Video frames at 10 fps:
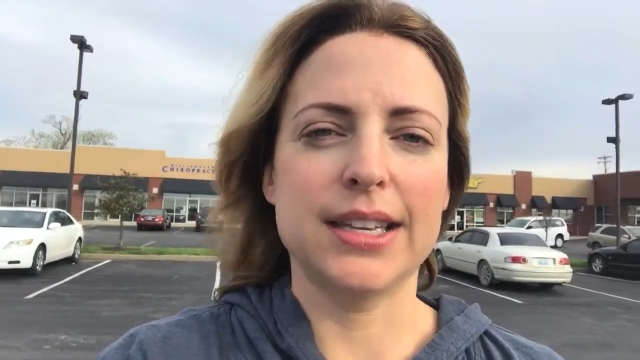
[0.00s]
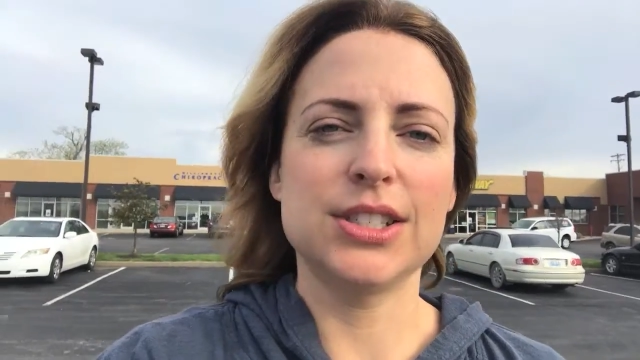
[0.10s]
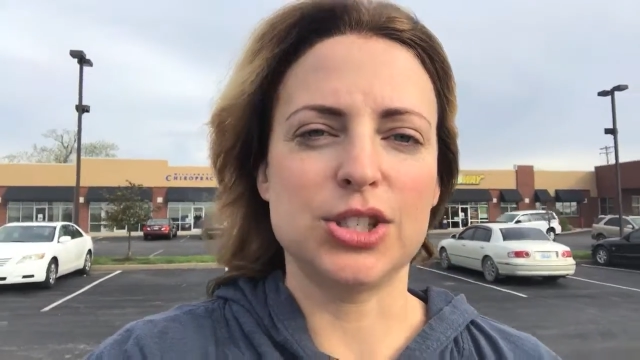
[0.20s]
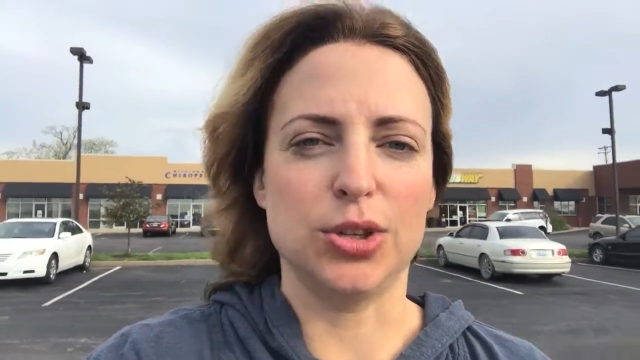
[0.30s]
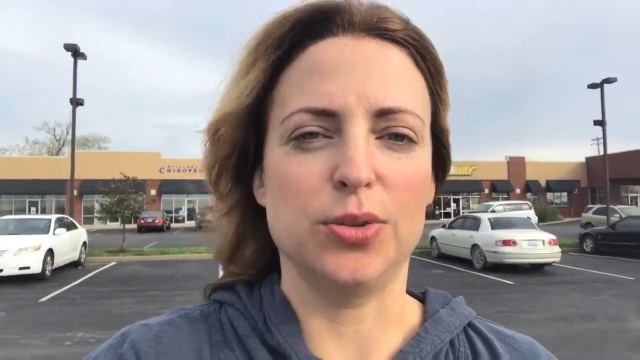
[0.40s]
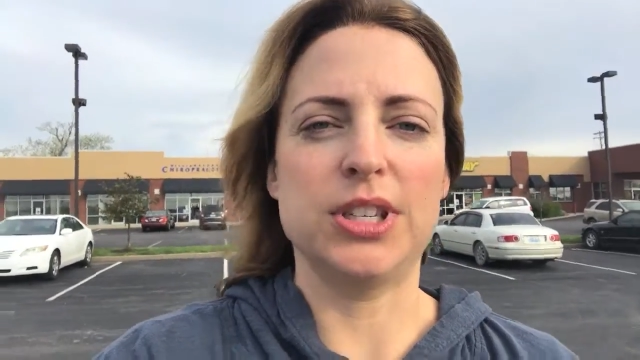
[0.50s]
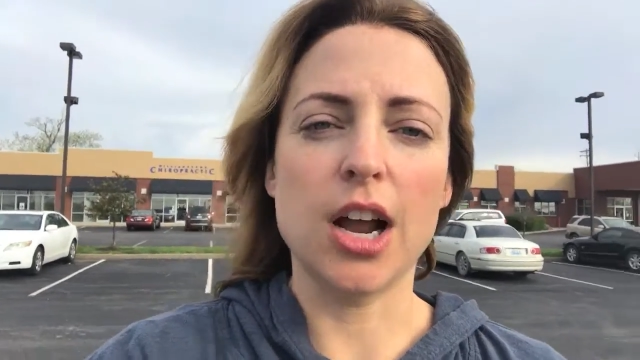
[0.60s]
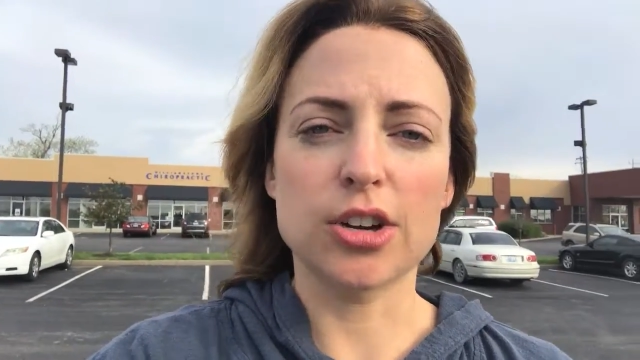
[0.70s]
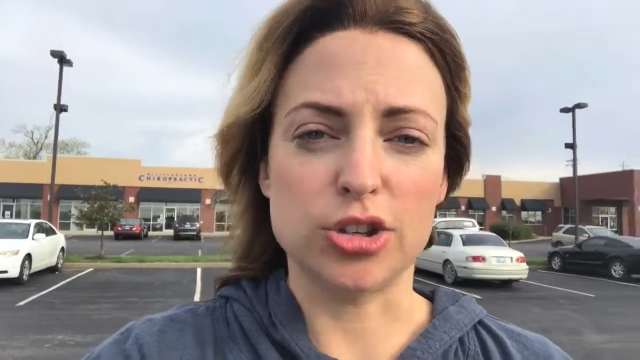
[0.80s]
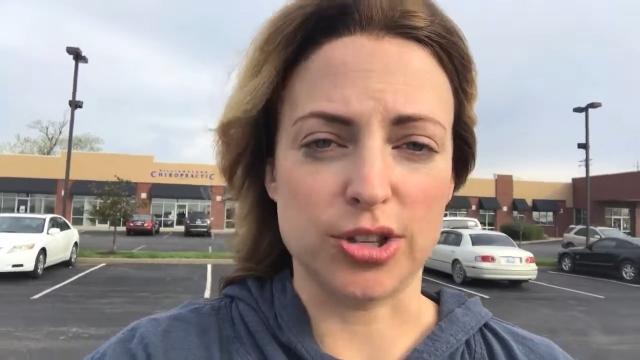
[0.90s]
To the
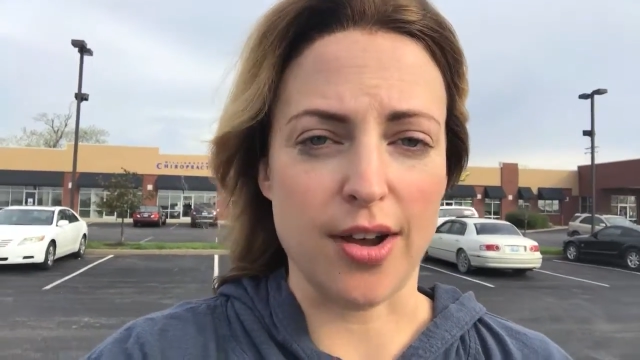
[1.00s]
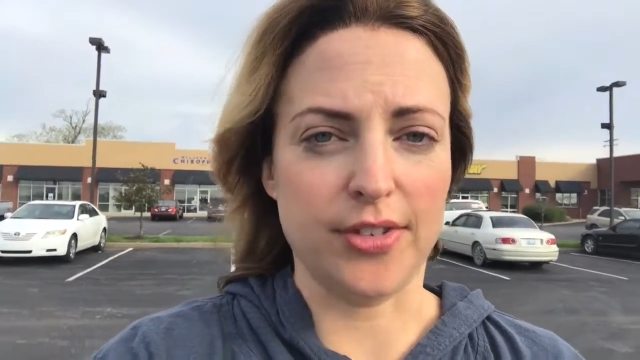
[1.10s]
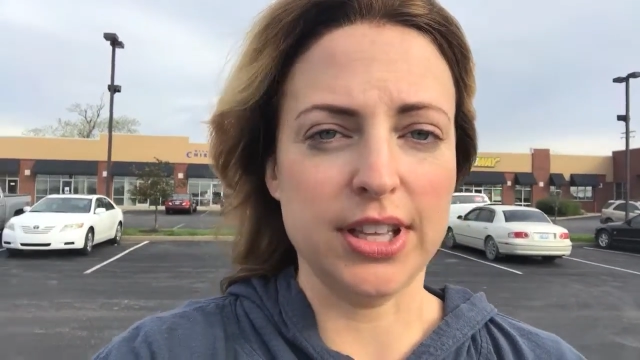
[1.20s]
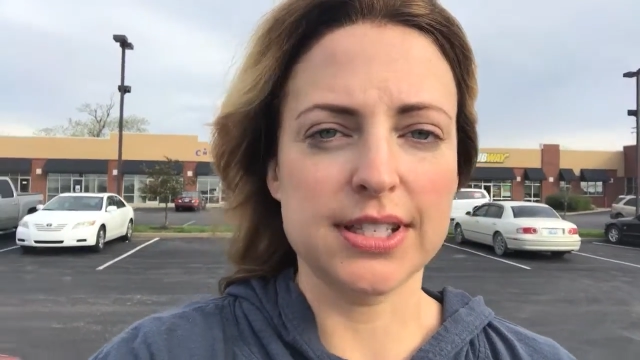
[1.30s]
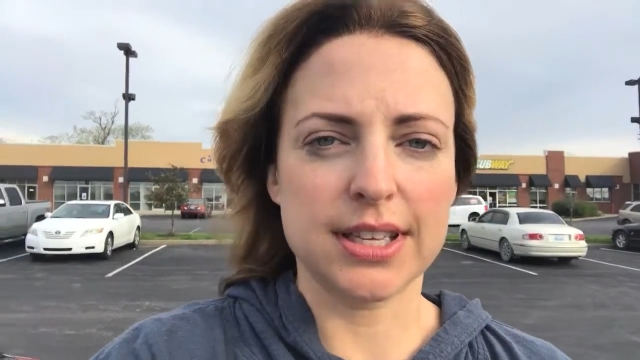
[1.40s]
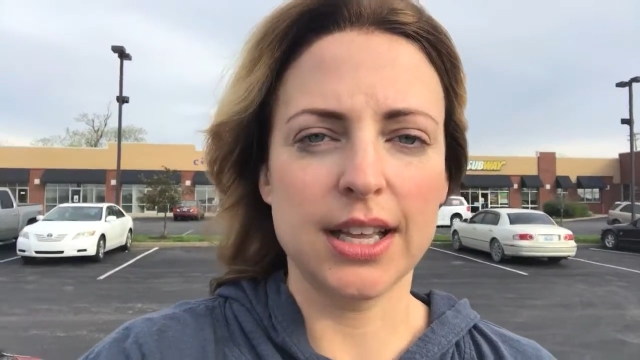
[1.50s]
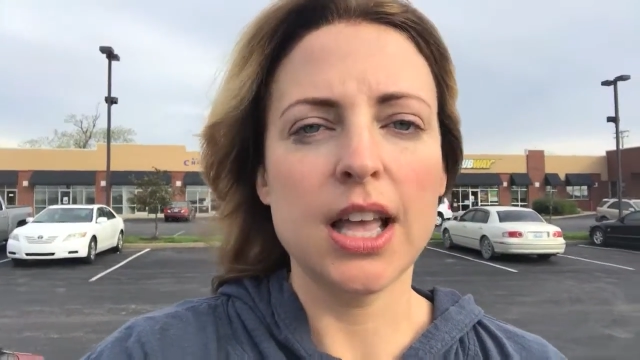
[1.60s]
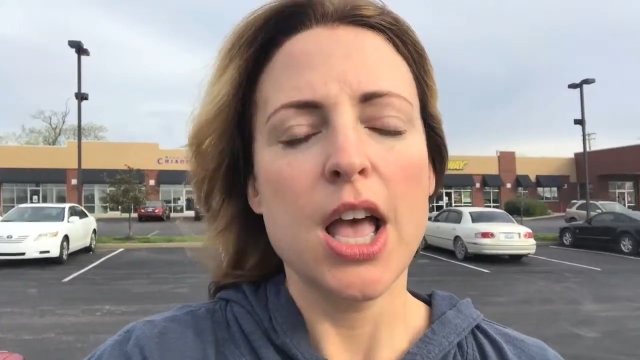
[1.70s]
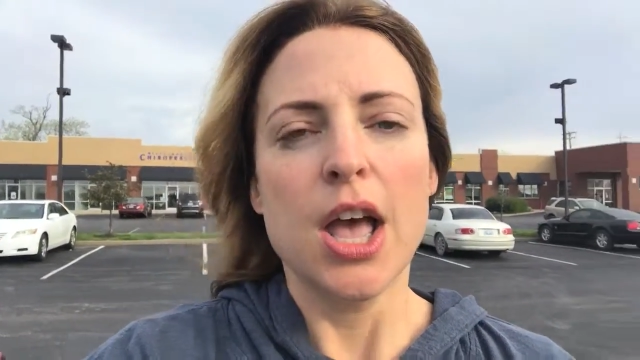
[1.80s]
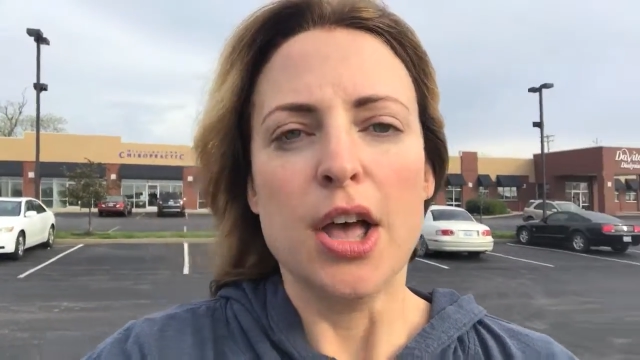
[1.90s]
doctor's office
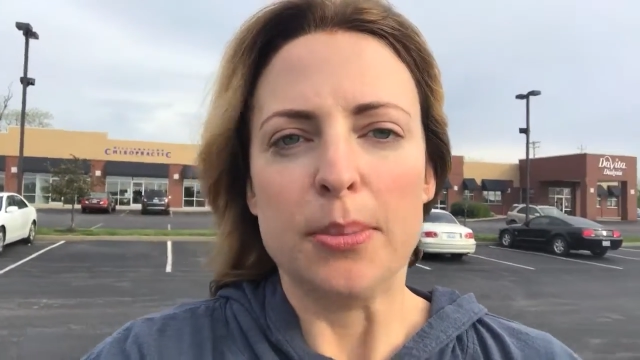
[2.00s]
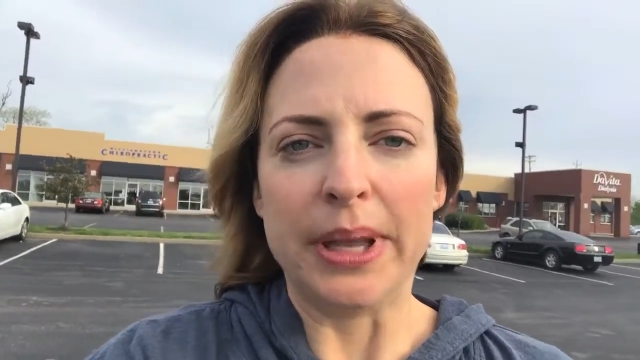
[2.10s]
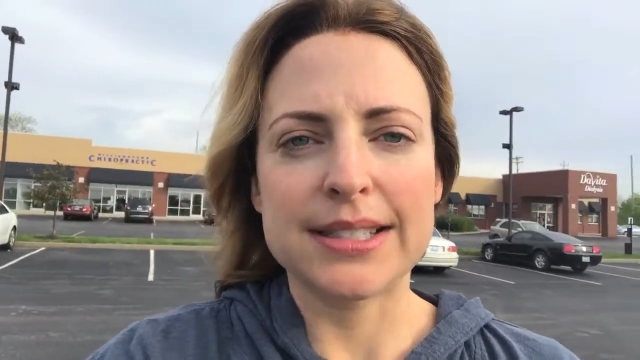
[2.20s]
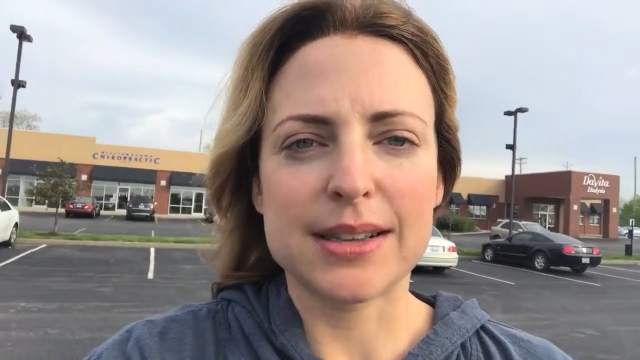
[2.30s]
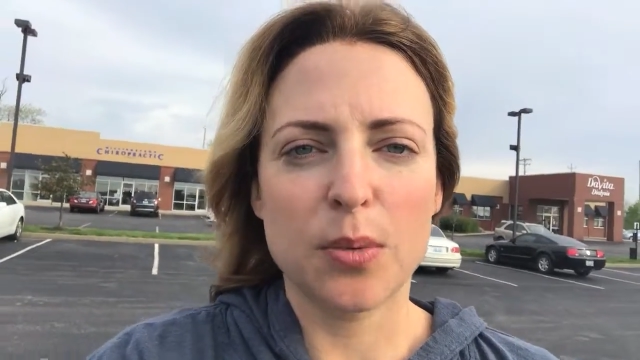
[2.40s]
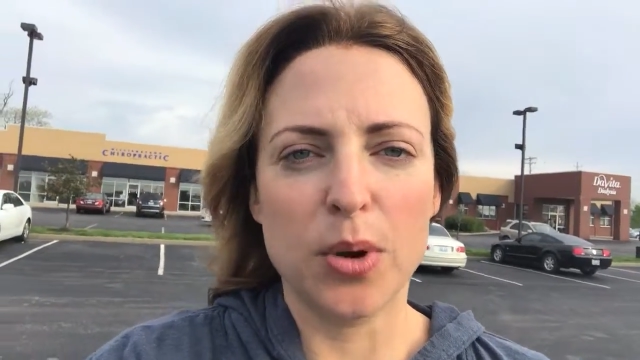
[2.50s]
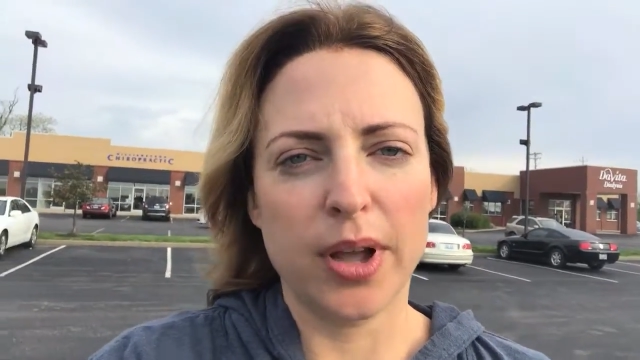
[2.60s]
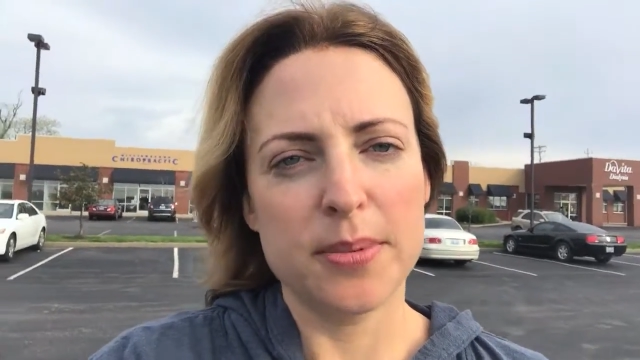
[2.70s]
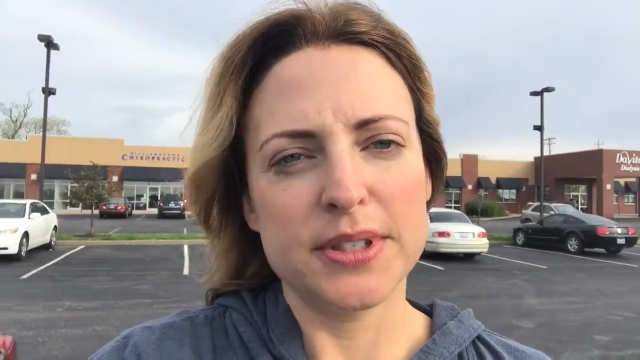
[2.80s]
because I woke up